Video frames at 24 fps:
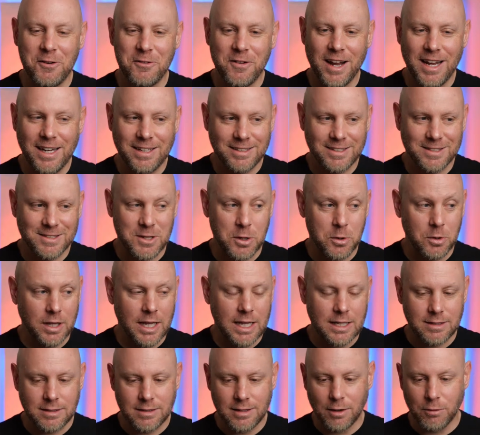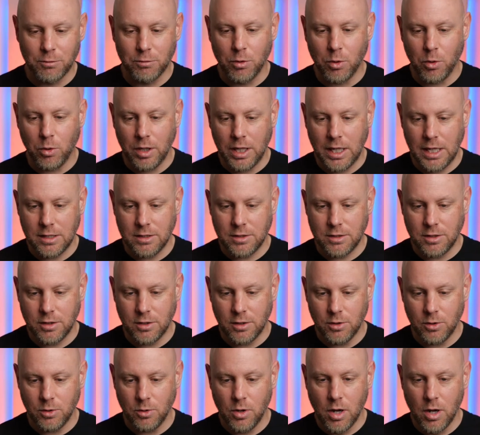right. So let's roll
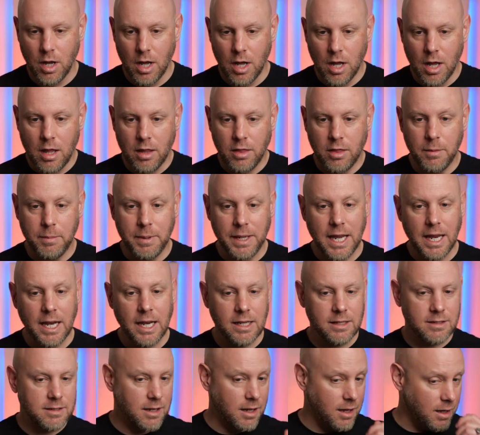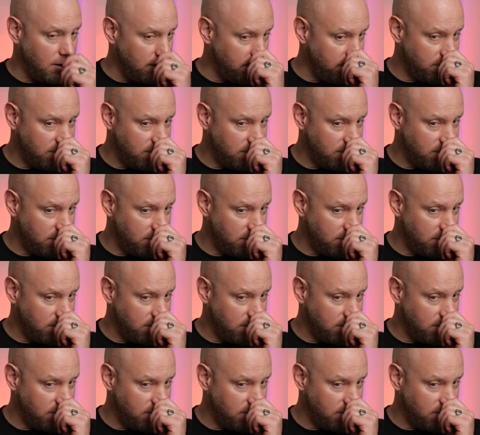into the beginnings of